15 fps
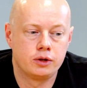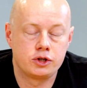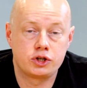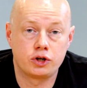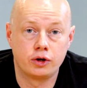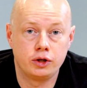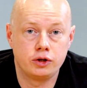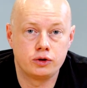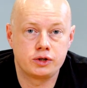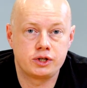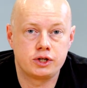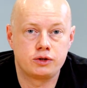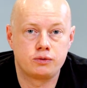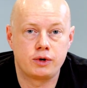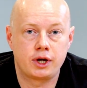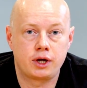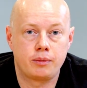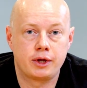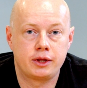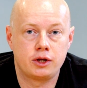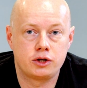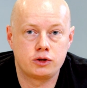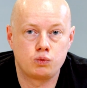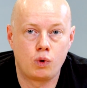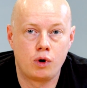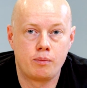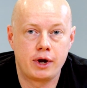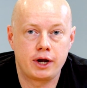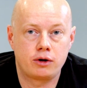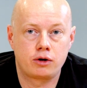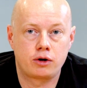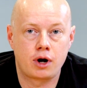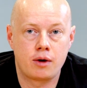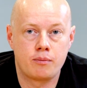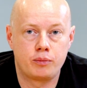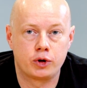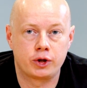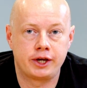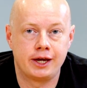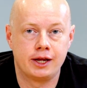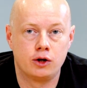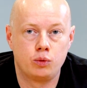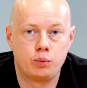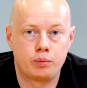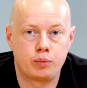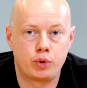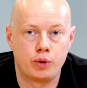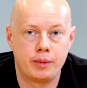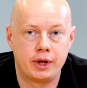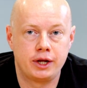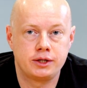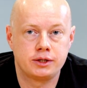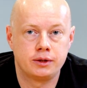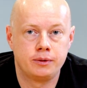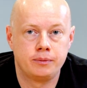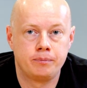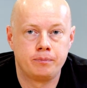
The starting dose is recommended as 1 microgram per kilo per minute.